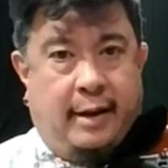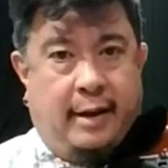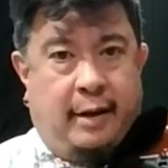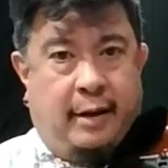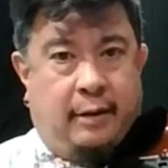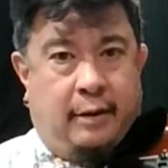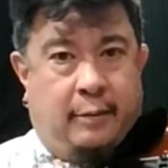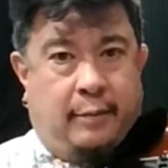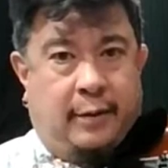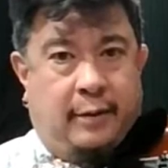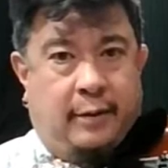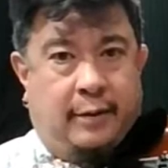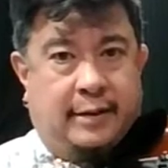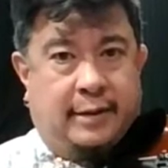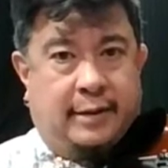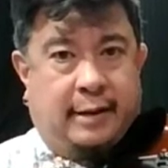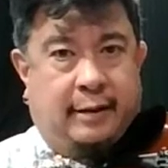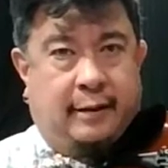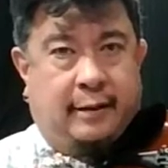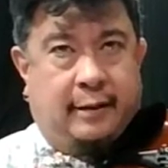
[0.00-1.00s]
And your parents
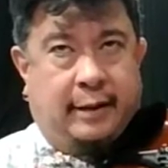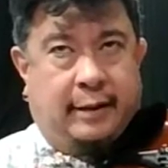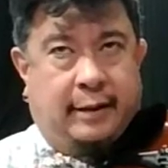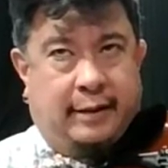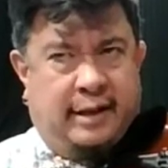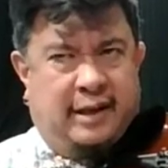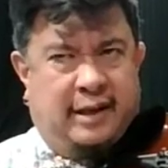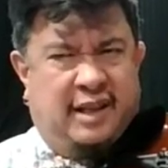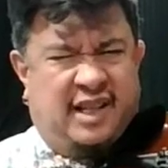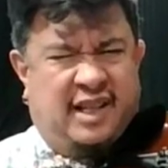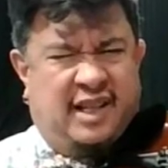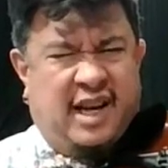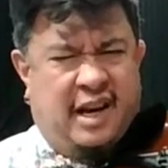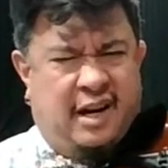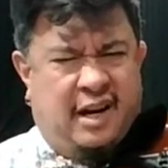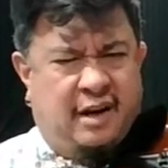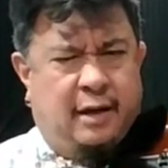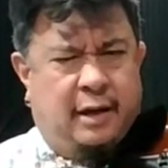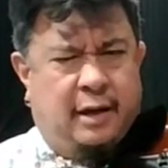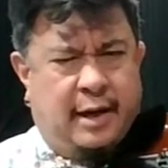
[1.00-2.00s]
kind of like need to stay
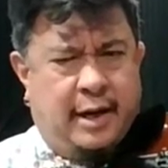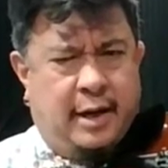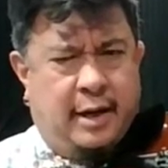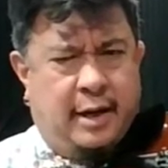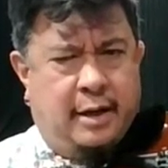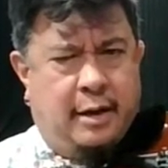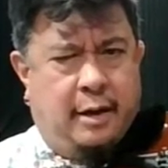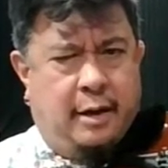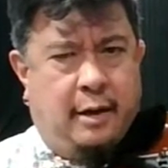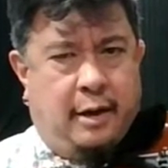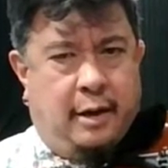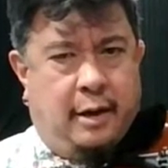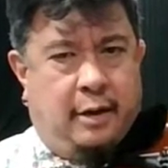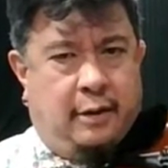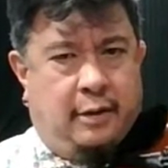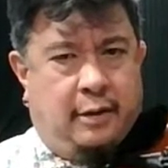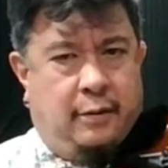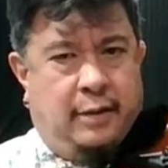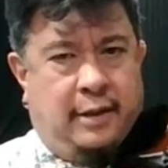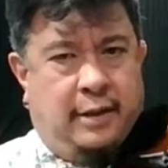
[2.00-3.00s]
in a lane.
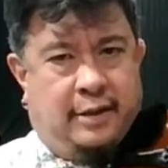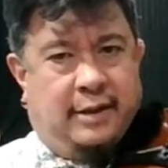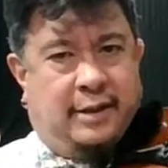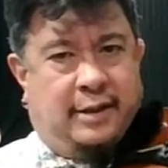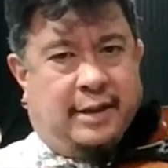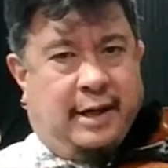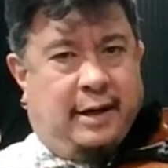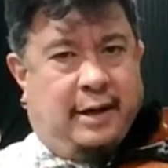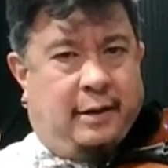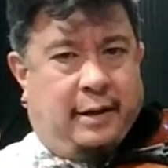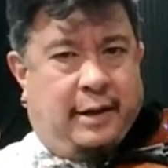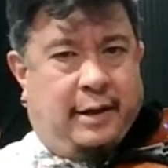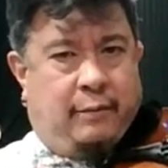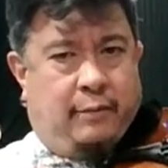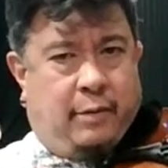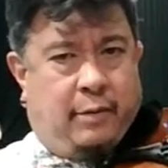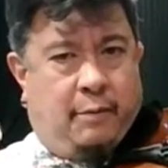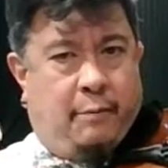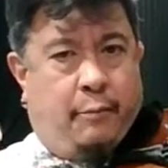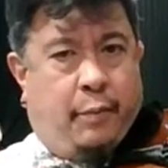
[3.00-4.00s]
You need to stay in a lane
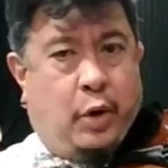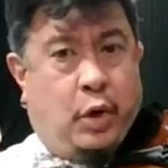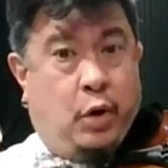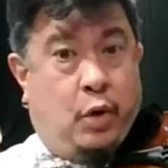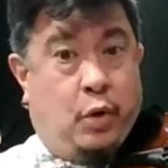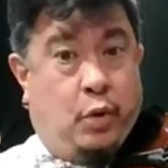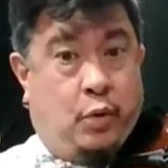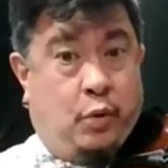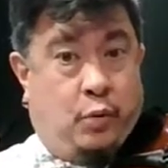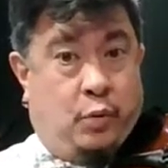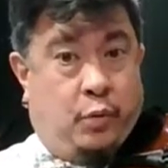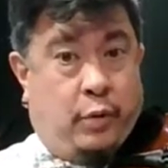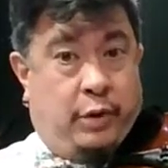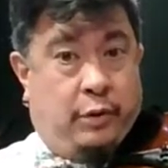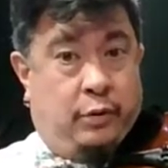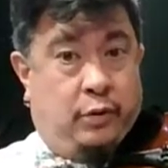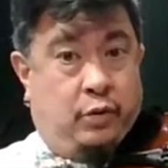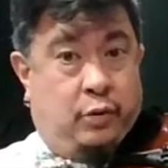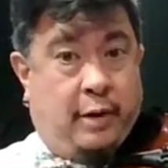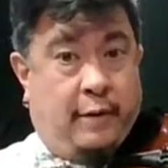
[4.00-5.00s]
with your bow while
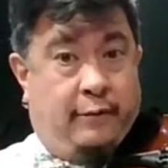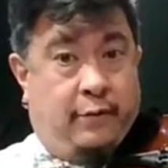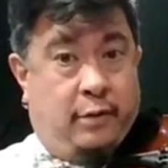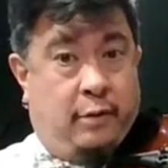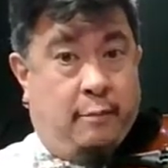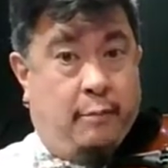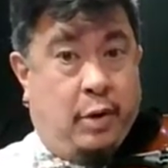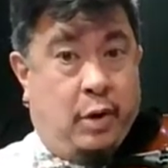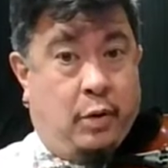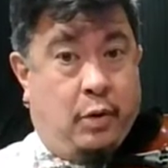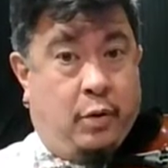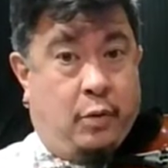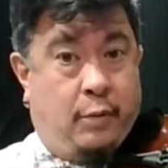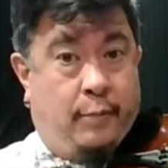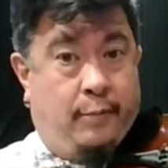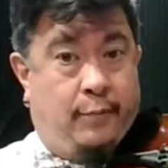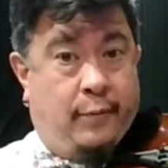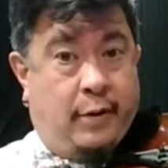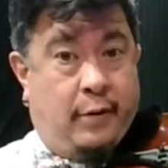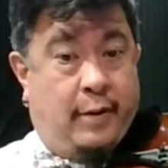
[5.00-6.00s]
you're driving your bow.
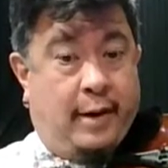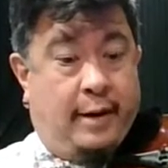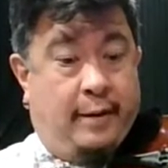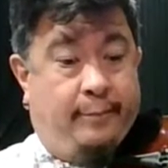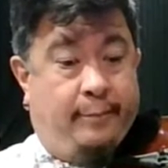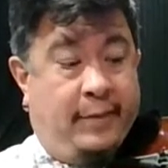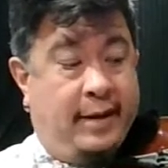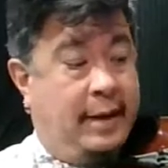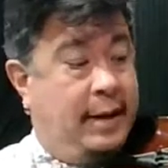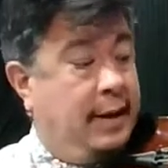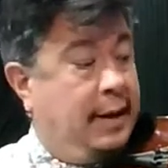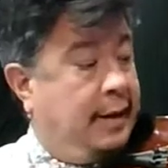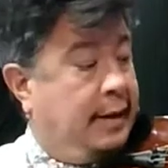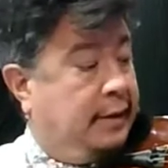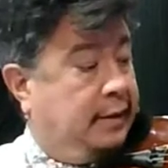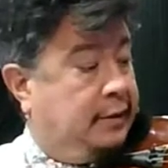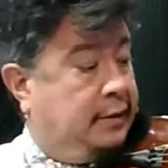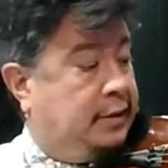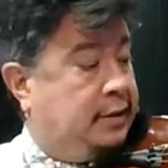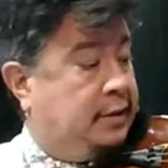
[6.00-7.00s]
All right.
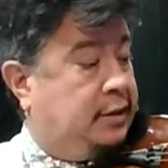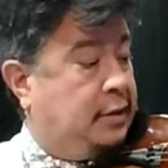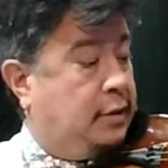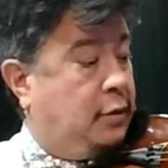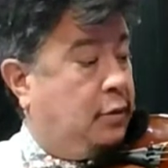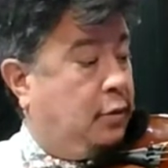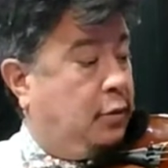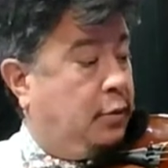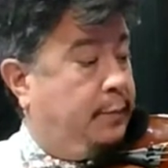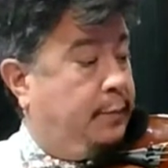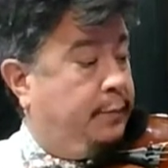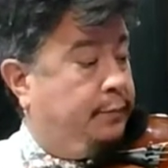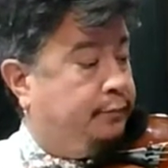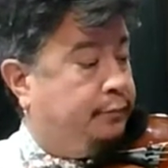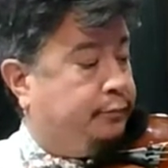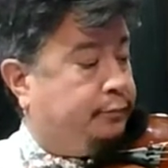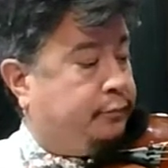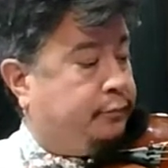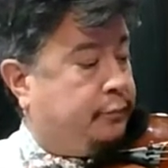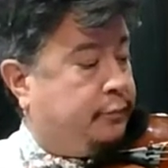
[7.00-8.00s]
And so
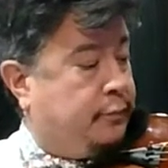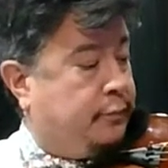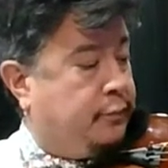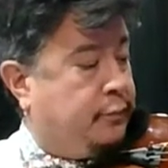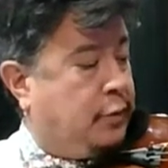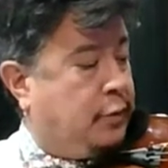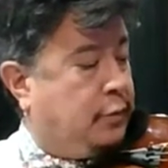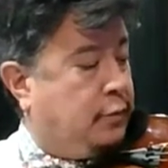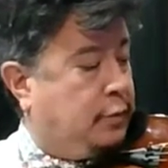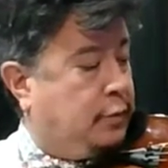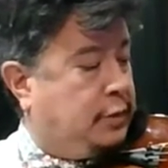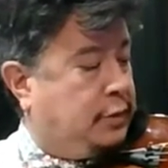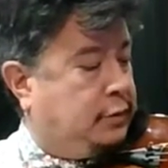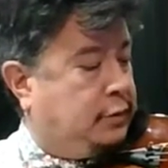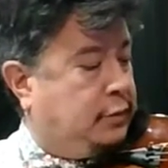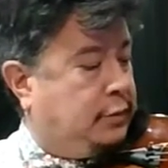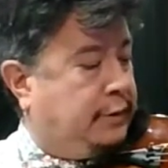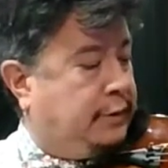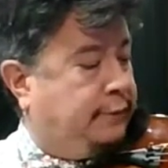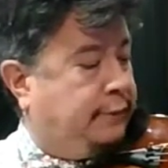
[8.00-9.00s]
we're going to
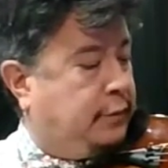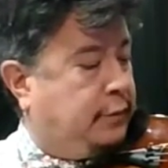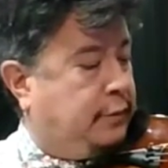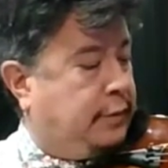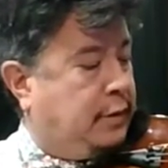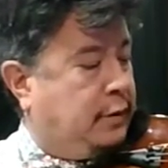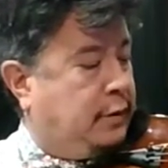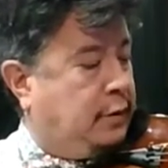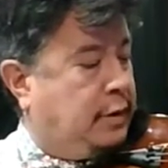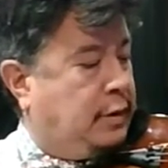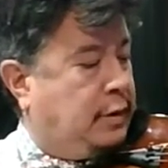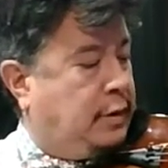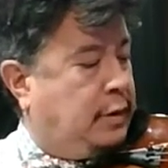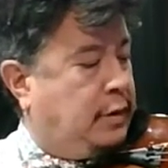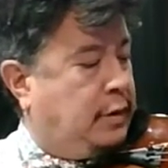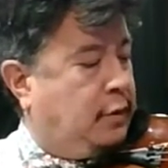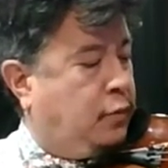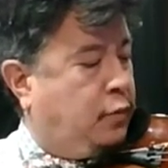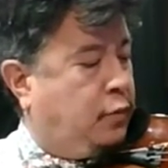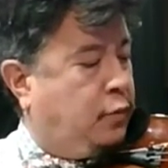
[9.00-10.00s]
try to figure out
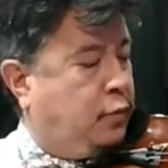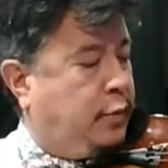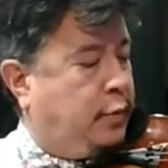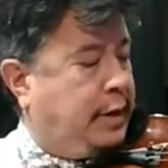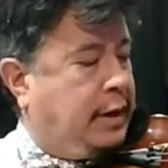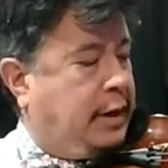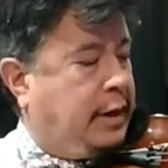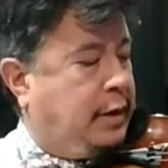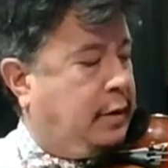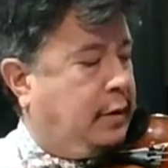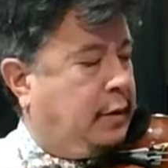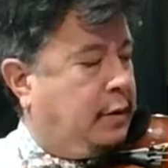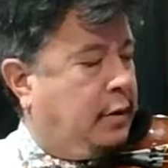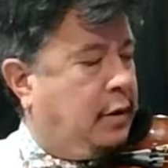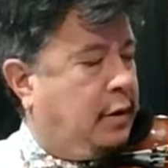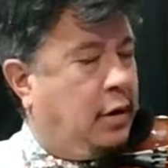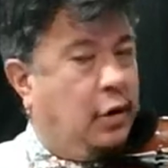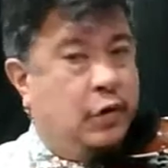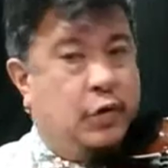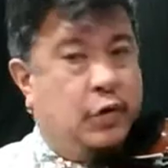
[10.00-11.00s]
where
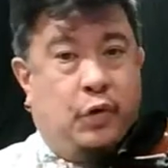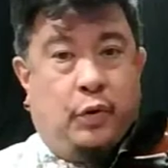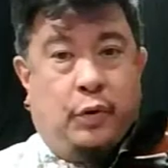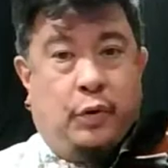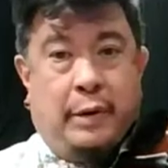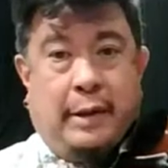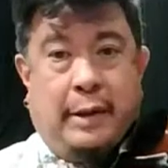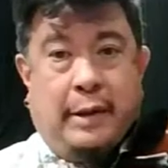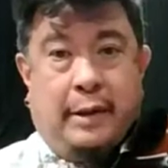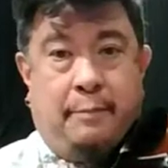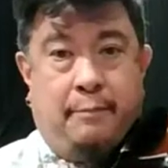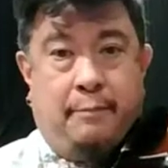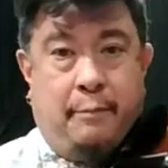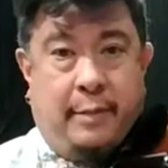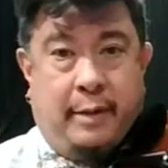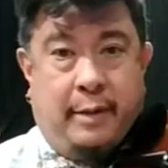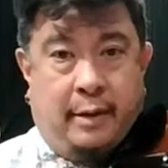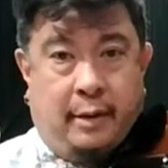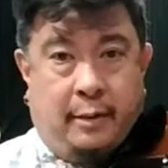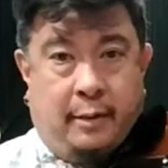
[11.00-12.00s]
a good
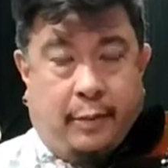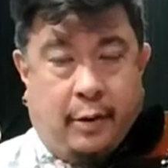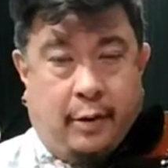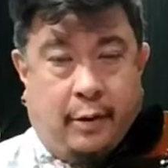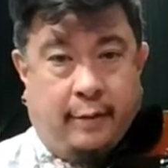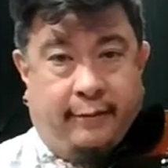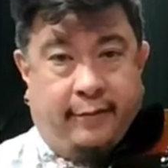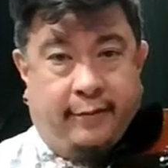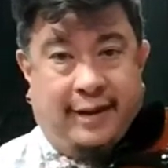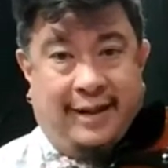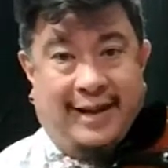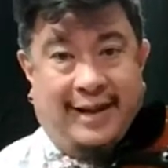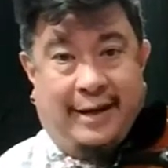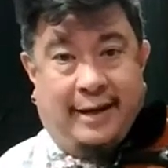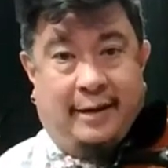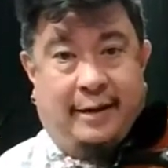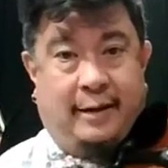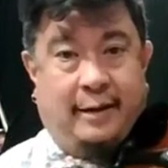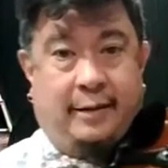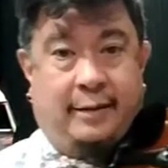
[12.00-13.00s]
middle part of the
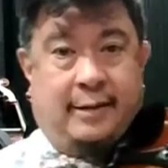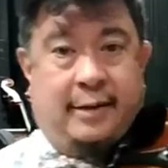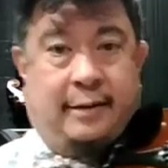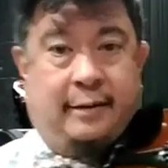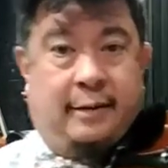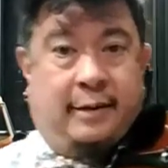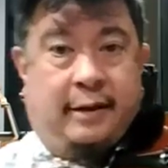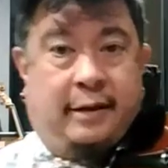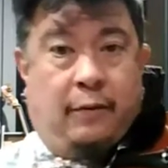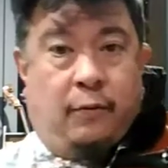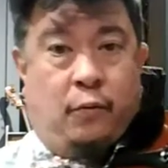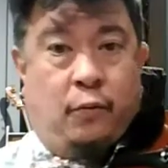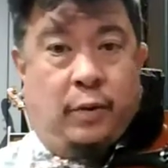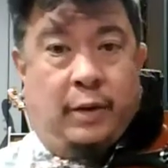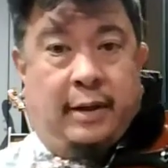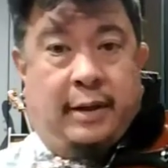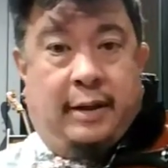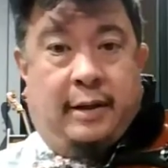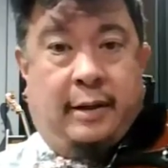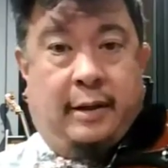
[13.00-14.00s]
lane is. I'm going to get
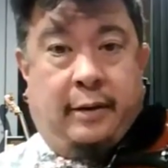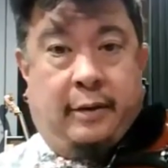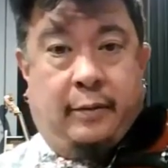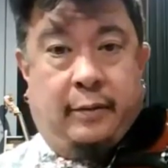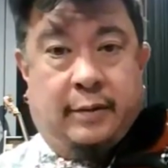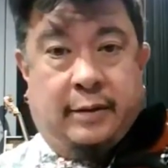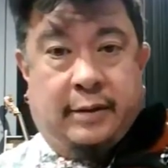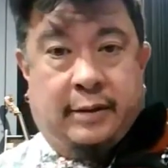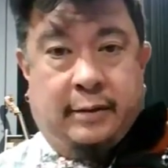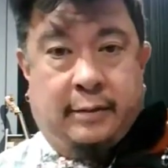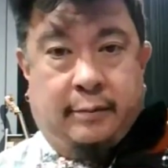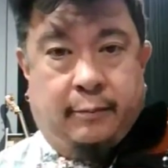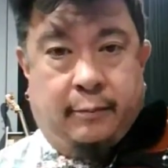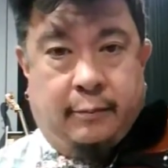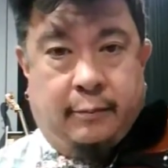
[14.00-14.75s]
really close.